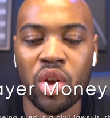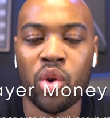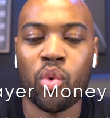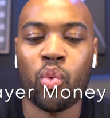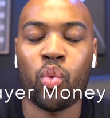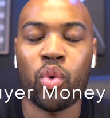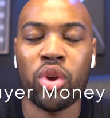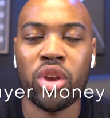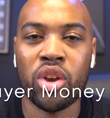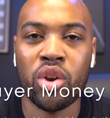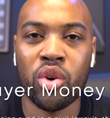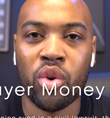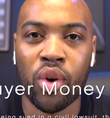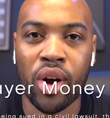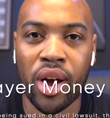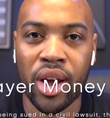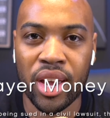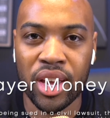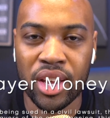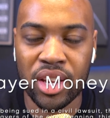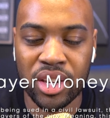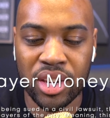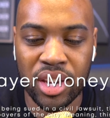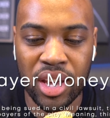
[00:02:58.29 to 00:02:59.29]
we
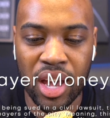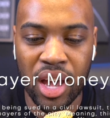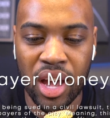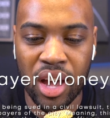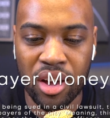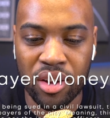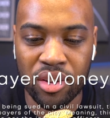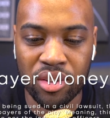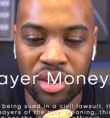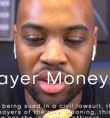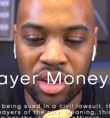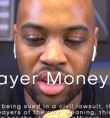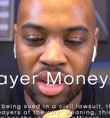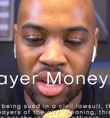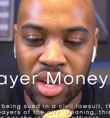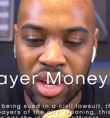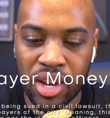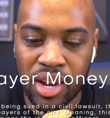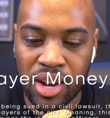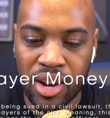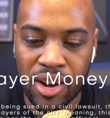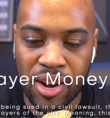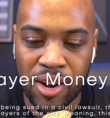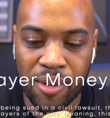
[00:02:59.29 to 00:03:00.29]
quiet down.
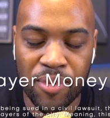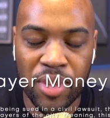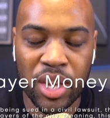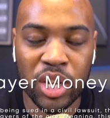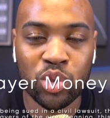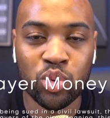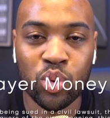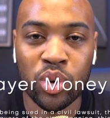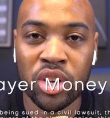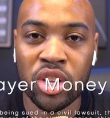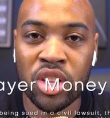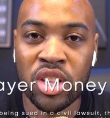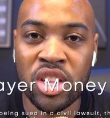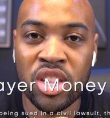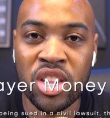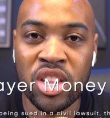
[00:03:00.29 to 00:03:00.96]
That's one of the